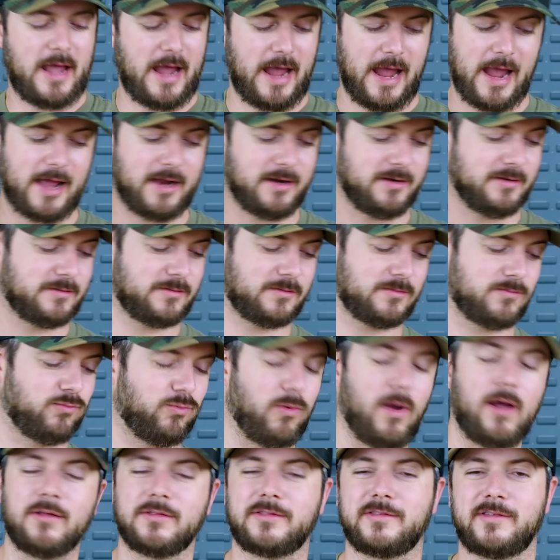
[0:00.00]
and
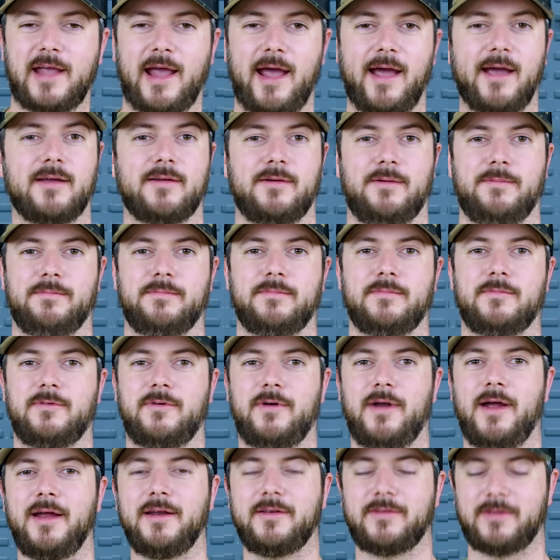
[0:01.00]
well, tag them,
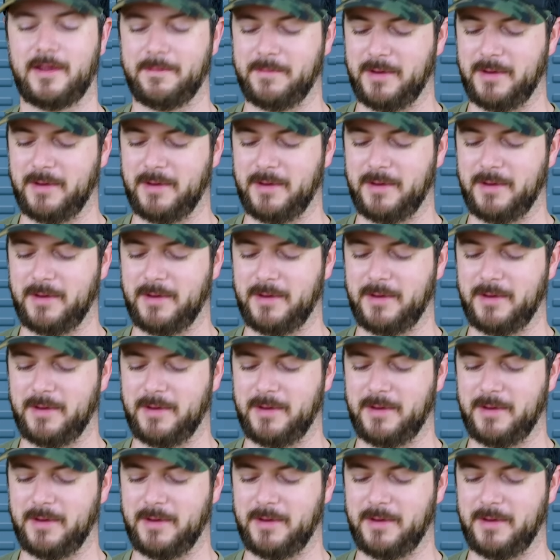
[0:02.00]
right?